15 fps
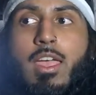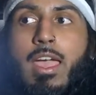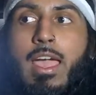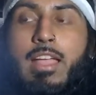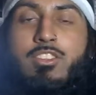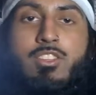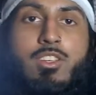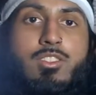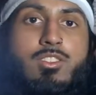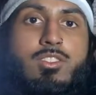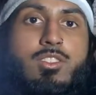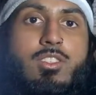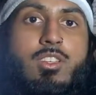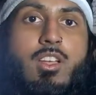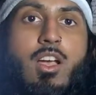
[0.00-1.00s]
and just
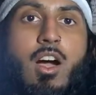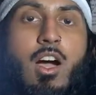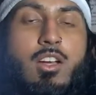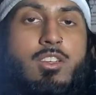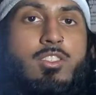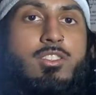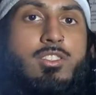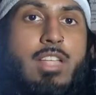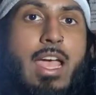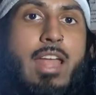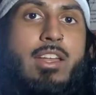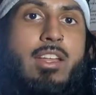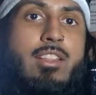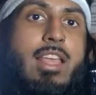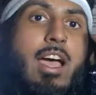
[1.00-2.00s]

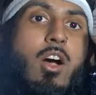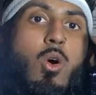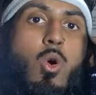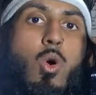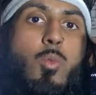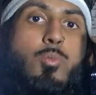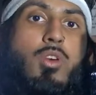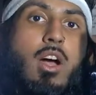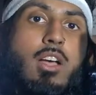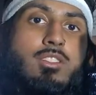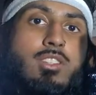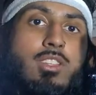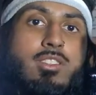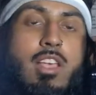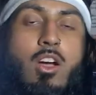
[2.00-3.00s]
understanding that whole
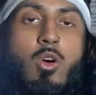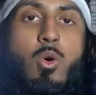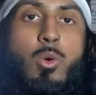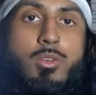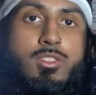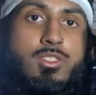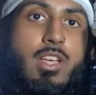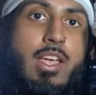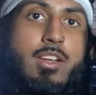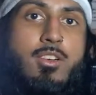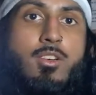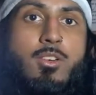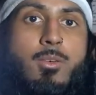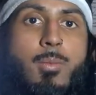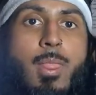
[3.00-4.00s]
process, that whole
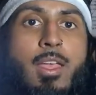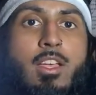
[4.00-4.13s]
cycle,